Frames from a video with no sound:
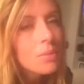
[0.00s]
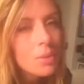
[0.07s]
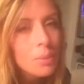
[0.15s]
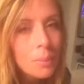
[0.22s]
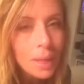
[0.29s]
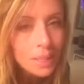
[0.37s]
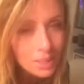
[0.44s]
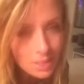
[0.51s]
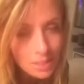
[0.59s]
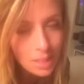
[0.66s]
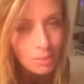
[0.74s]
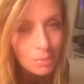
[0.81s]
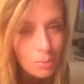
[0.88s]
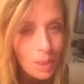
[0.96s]
remind
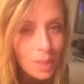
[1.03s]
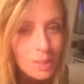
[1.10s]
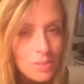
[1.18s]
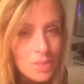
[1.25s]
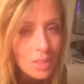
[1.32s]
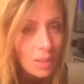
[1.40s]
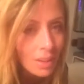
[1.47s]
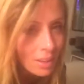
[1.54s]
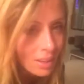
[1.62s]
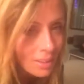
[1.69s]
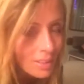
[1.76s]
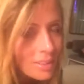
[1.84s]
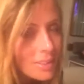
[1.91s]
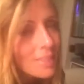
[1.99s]
yourself why you started.
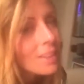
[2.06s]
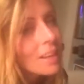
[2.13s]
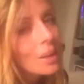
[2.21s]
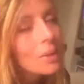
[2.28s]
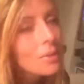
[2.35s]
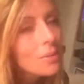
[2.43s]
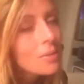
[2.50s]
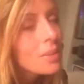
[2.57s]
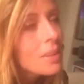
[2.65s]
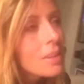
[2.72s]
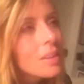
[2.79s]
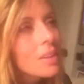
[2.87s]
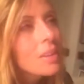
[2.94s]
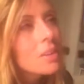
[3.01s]

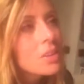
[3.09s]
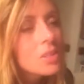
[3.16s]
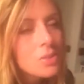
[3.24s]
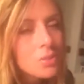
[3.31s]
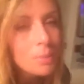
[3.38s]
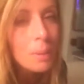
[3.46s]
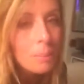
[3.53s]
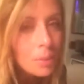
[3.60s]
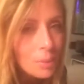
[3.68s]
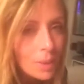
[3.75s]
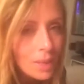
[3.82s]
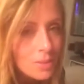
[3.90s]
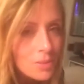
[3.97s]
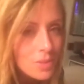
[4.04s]
Just remember
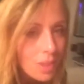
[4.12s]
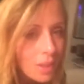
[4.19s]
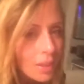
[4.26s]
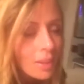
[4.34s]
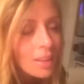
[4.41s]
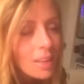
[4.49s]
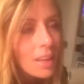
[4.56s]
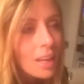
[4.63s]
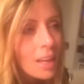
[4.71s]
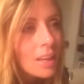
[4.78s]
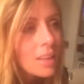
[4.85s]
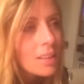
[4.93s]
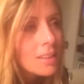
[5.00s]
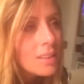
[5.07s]
why you started,
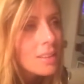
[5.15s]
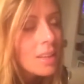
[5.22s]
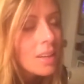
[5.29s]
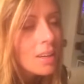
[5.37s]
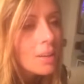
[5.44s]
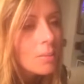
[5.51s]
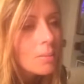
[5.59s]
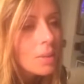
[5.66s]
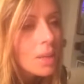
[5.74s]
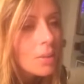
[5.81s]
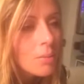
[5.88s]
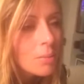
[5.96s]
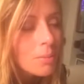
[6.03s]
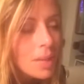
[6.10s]
and
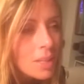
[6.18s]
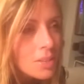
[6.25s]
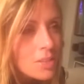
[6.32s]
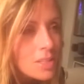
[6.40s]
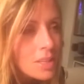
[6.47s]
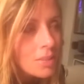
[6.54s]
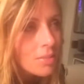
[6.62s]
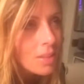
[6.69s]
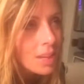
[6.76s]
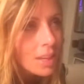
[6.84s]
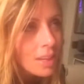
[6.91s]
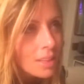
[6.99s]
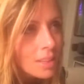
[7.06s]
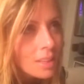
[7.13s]
remind yourself
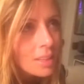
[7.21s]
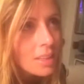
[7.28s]
that,